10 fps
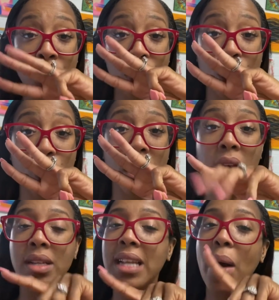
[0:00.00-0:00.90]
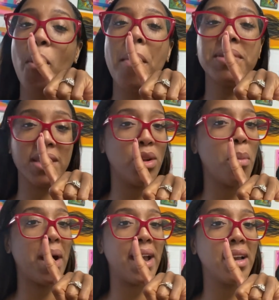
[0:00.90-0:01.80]
Three, not one mosquito
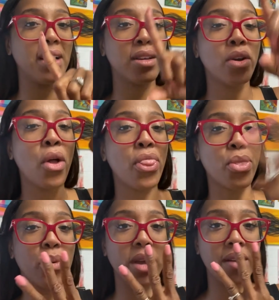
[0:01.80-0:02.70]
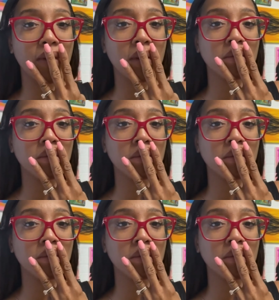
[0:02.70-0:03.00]
bite, three of them.